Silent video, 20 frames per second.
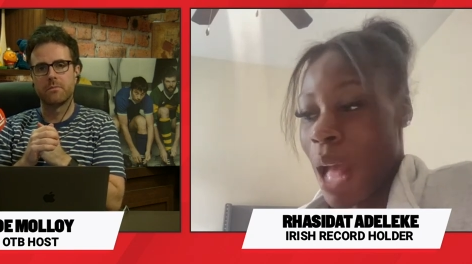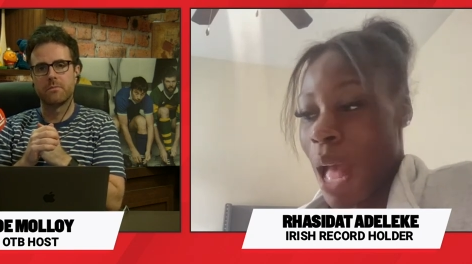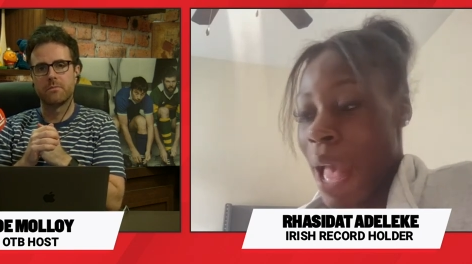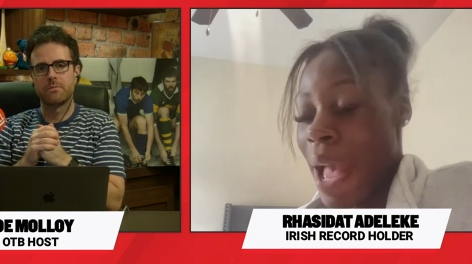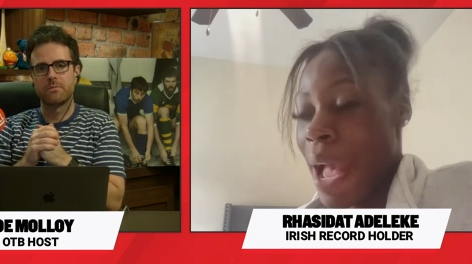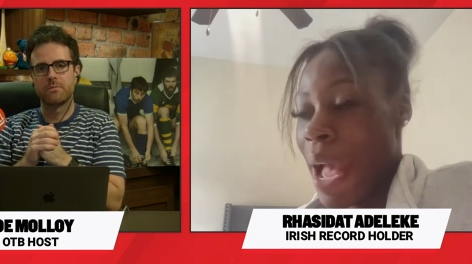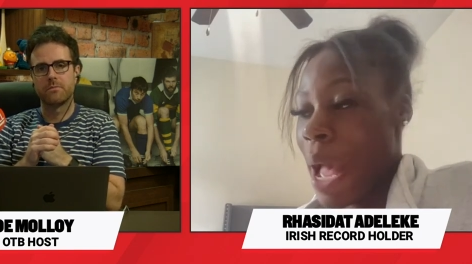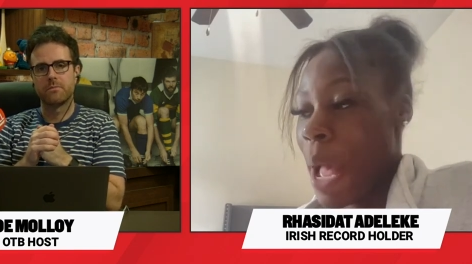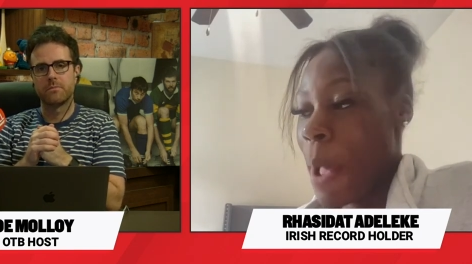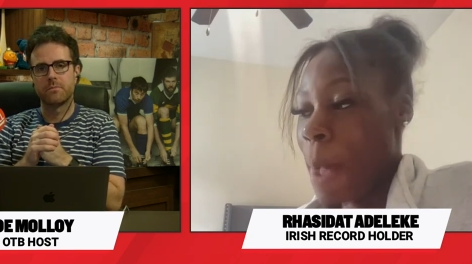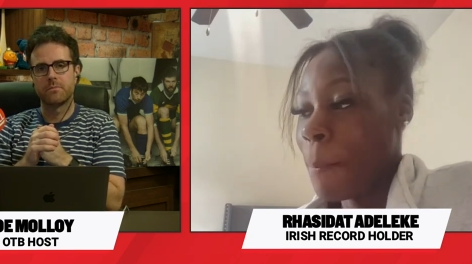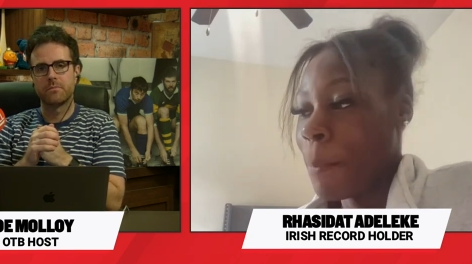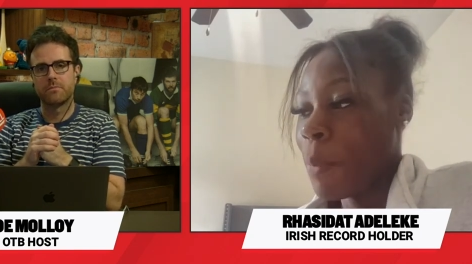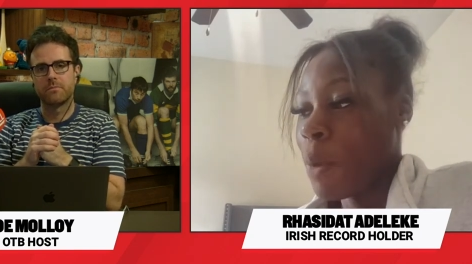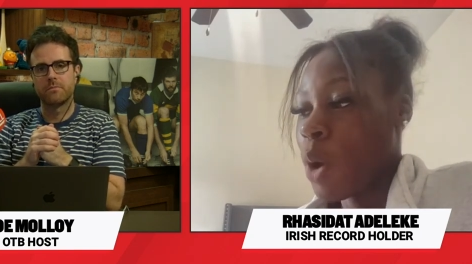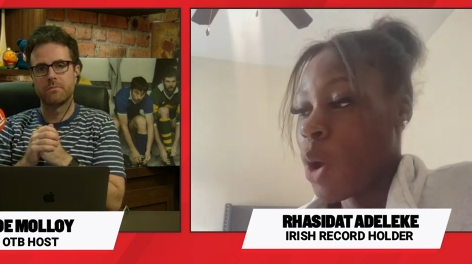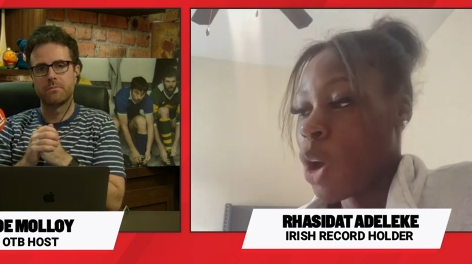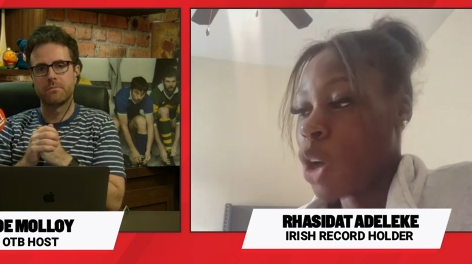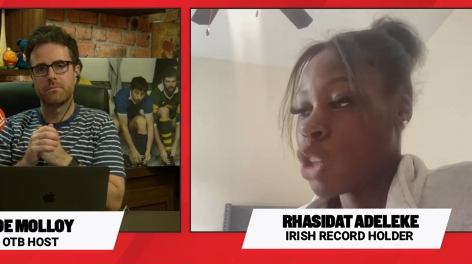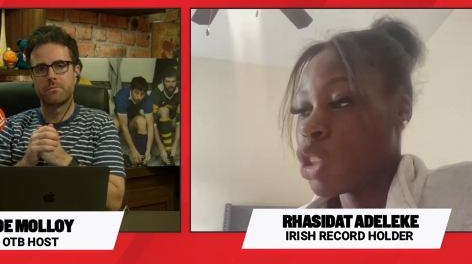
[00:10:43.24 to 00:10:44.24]

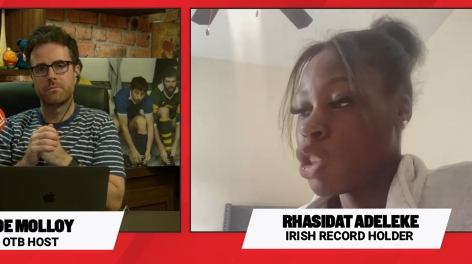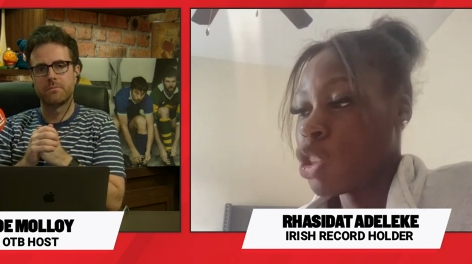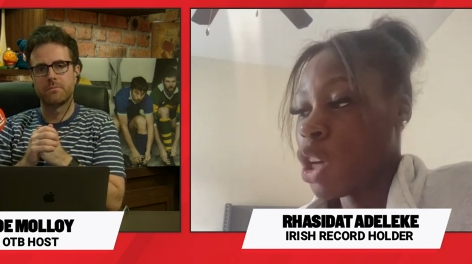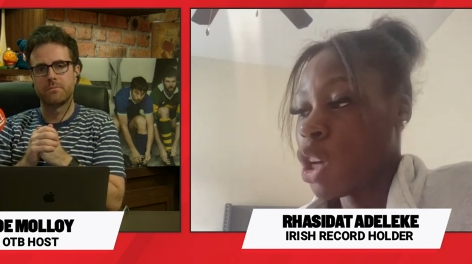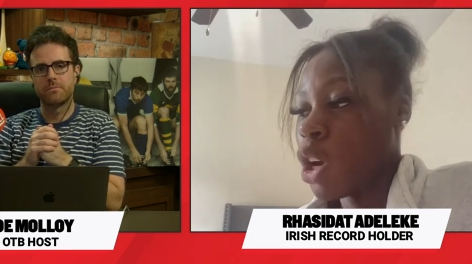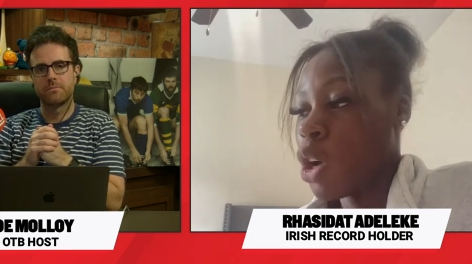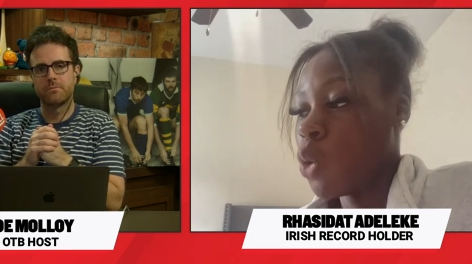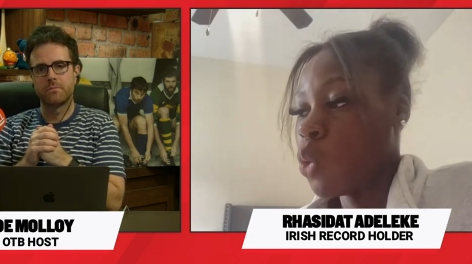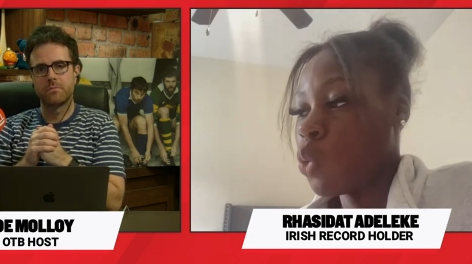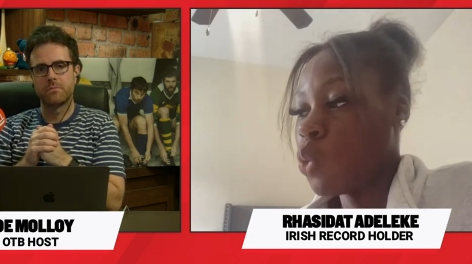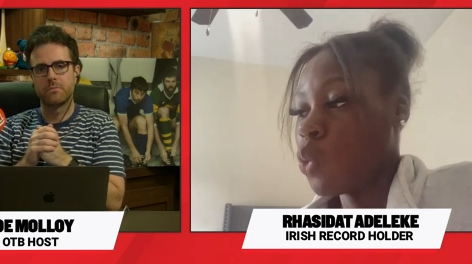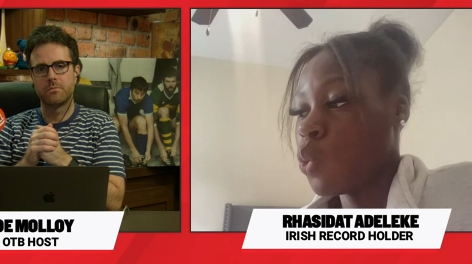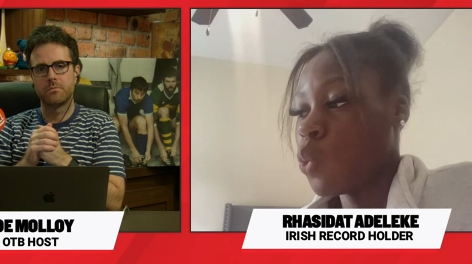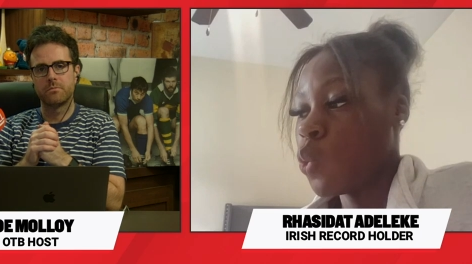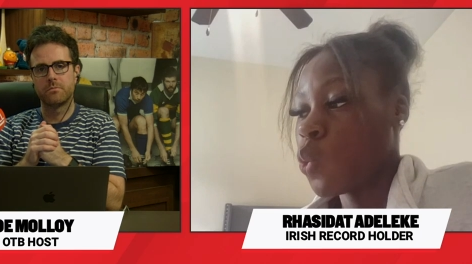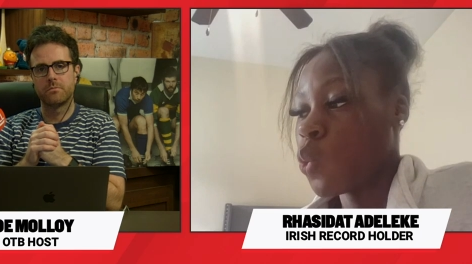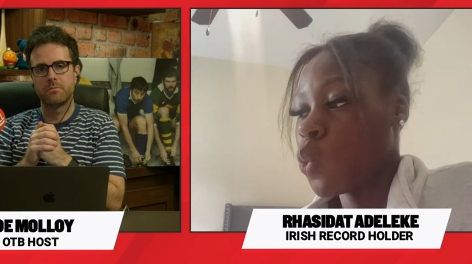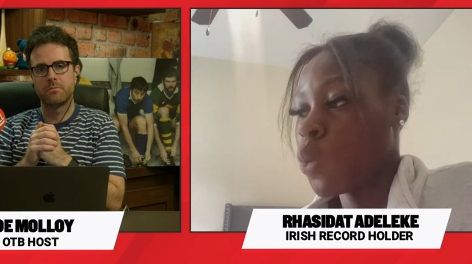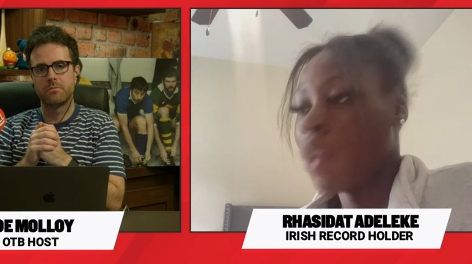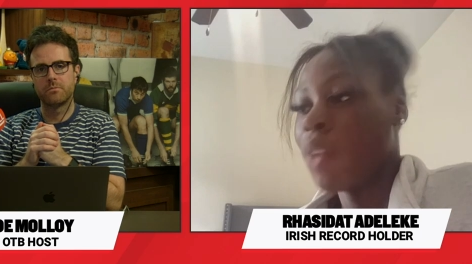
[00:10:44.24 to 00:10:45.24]
Speaker 1: Um. So
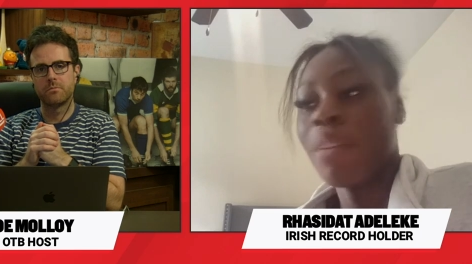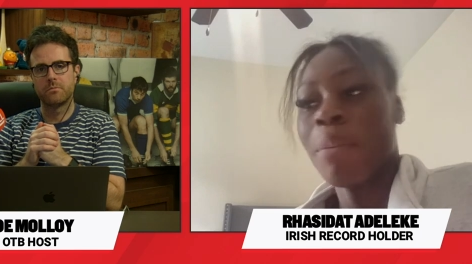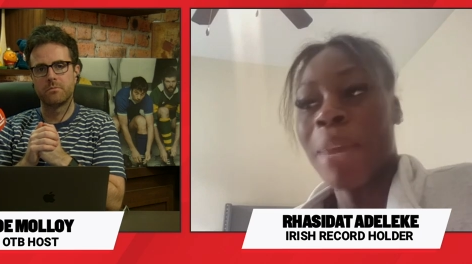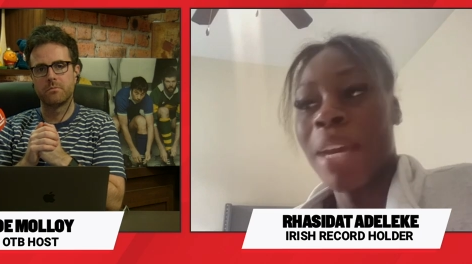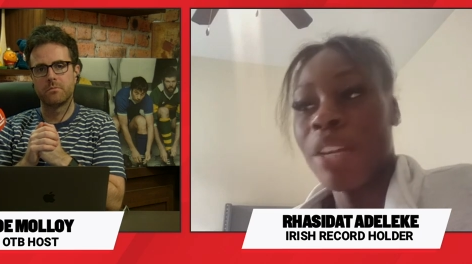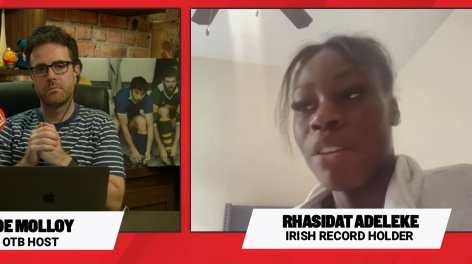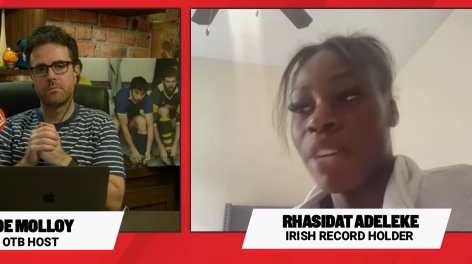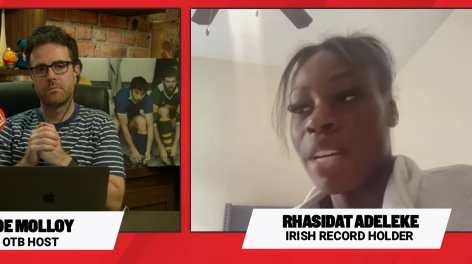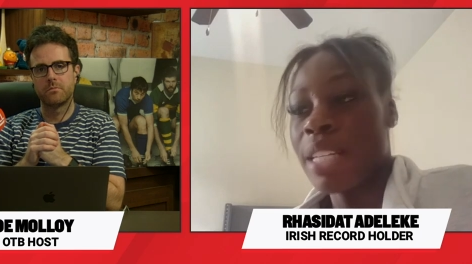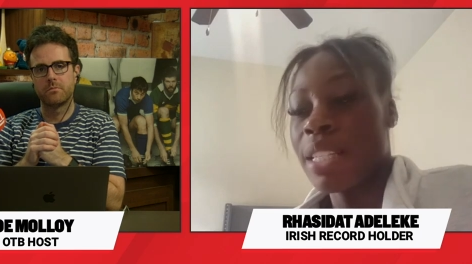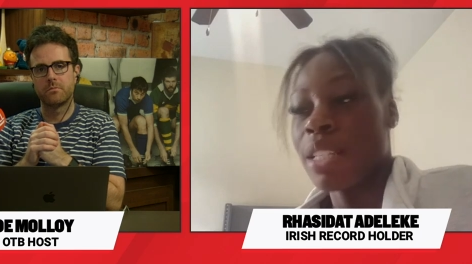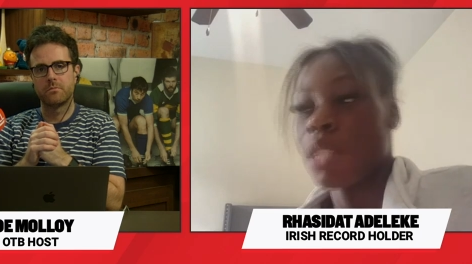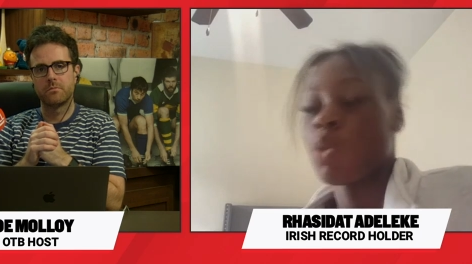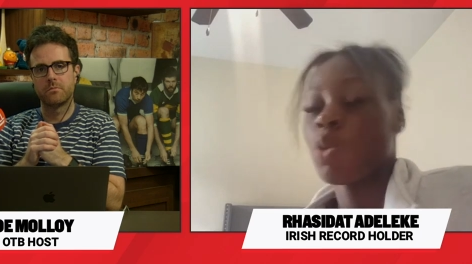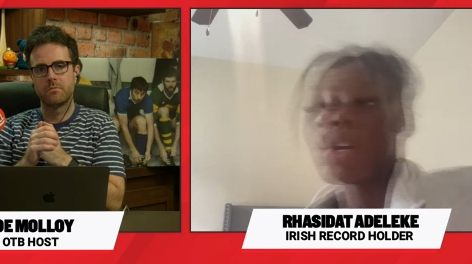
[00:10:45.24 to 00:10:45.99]
one of the main reasons